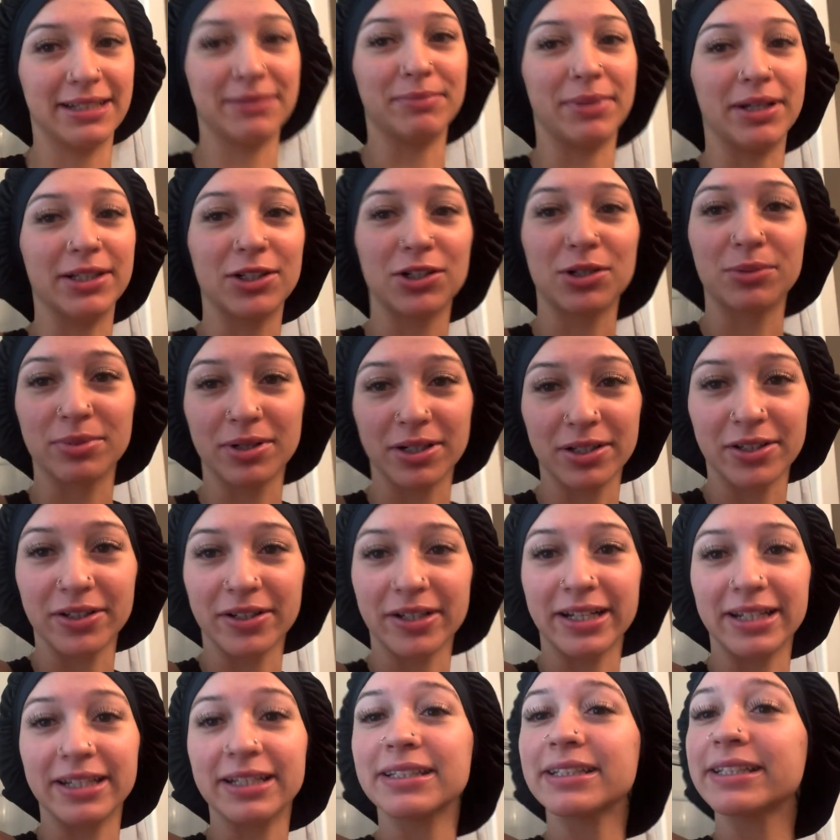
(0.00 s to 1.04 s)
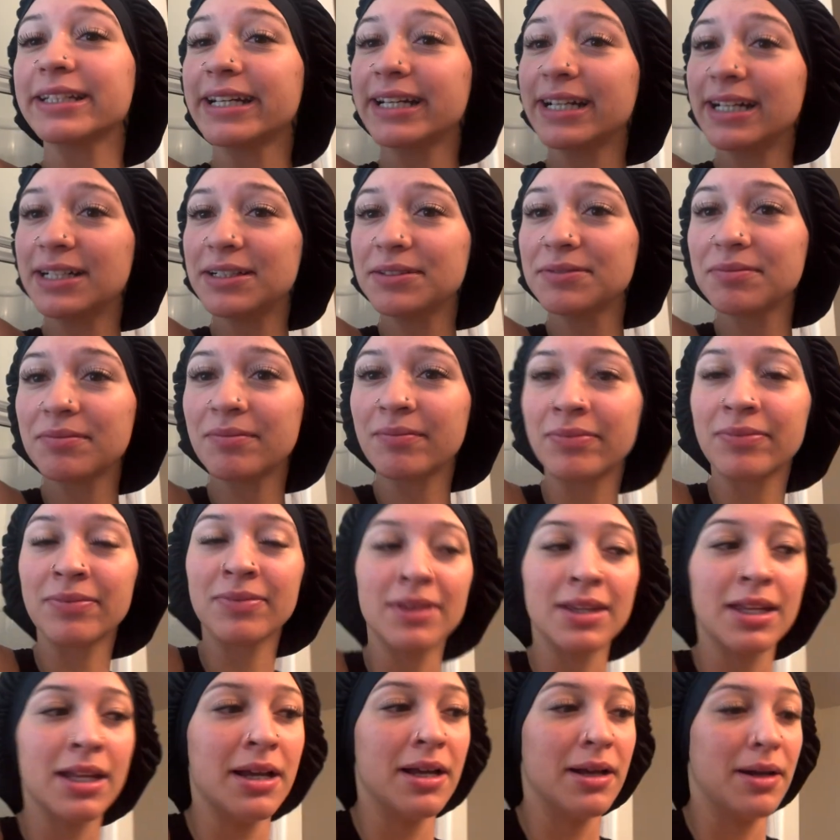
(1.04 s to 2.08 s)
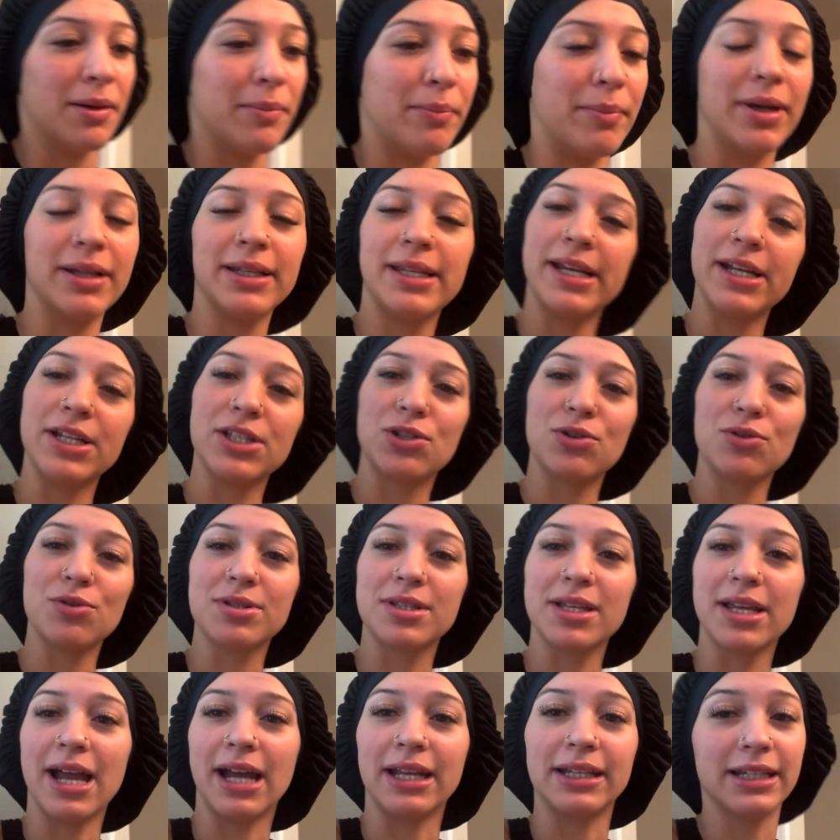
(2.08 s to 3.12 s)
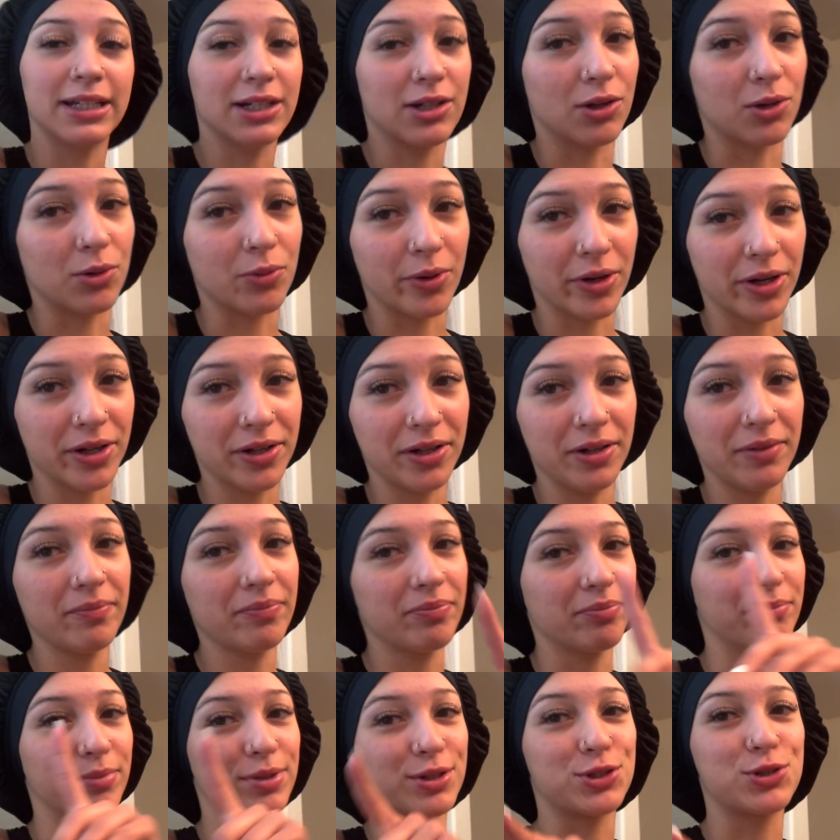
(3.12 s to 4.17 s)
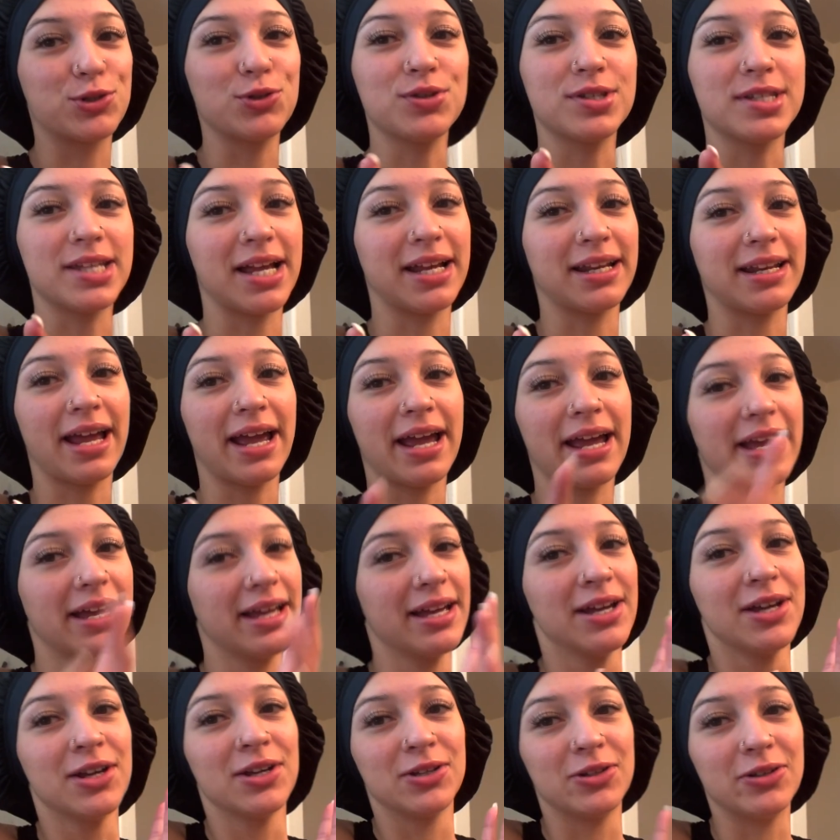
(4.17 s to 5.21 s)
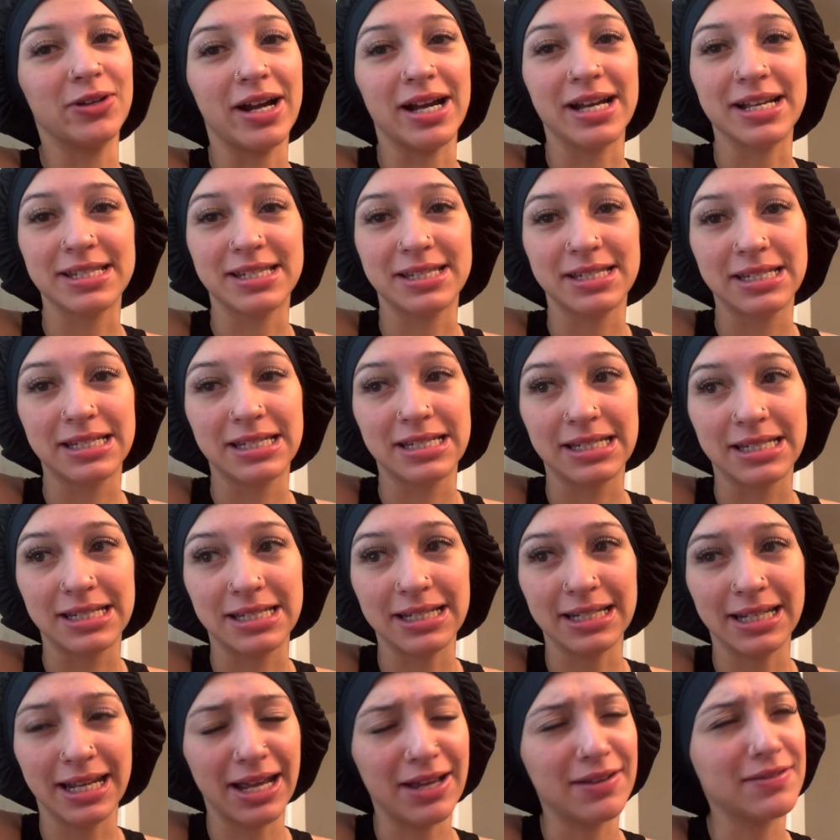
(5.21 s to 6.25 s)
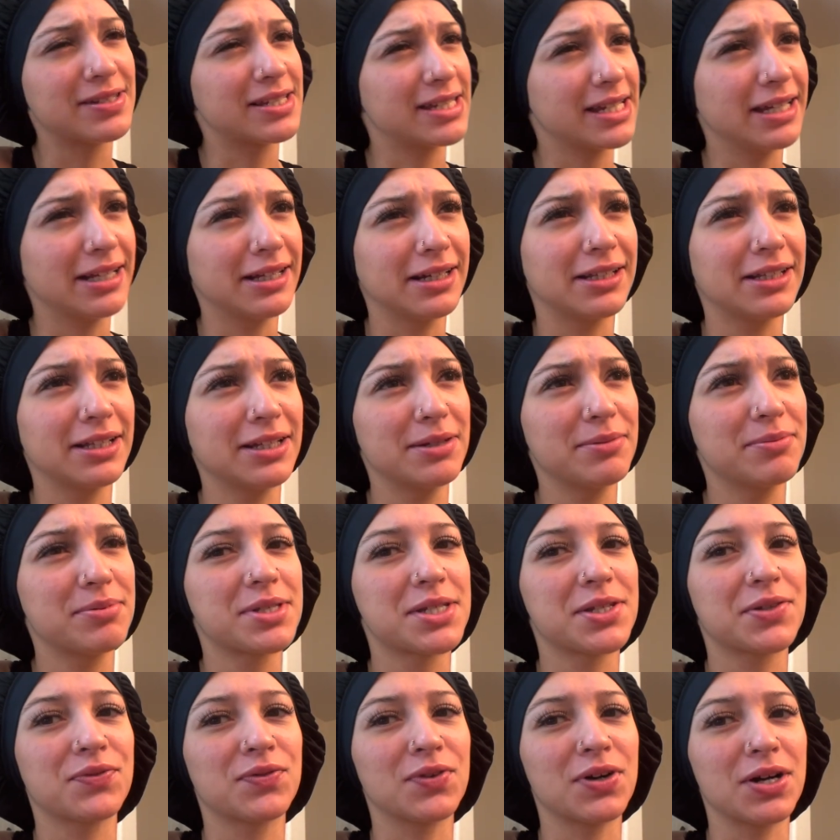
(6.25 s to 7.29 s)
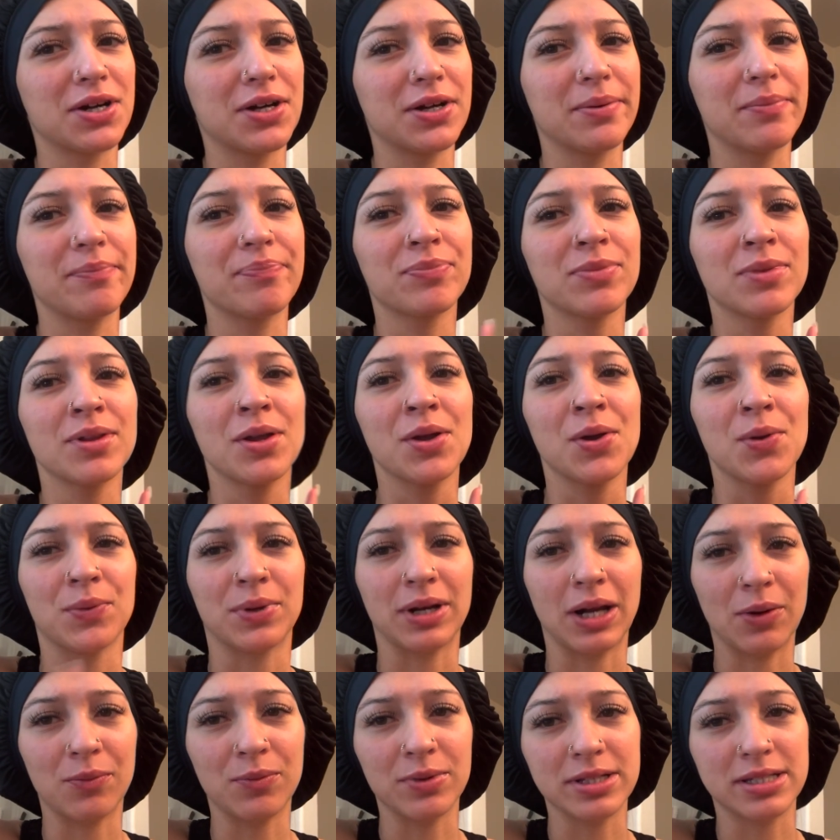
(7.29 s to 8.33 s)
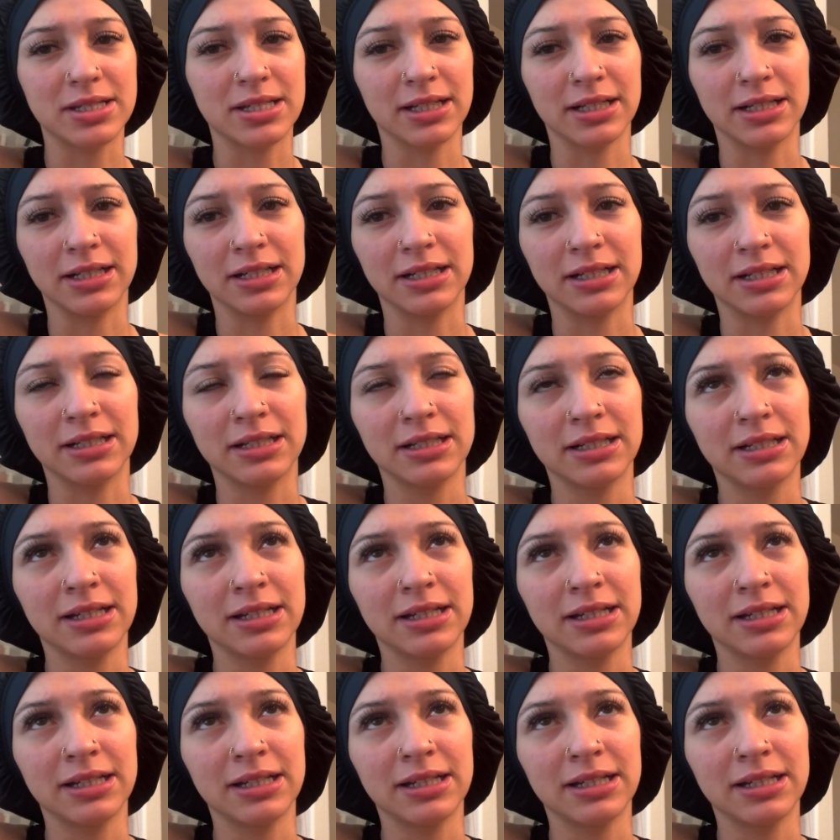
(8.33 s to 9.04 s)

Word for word: my little brother, and Aaliyah. Monday and Tuesday I did go to work, but Tuesday night you guys should have seen clips from when I went to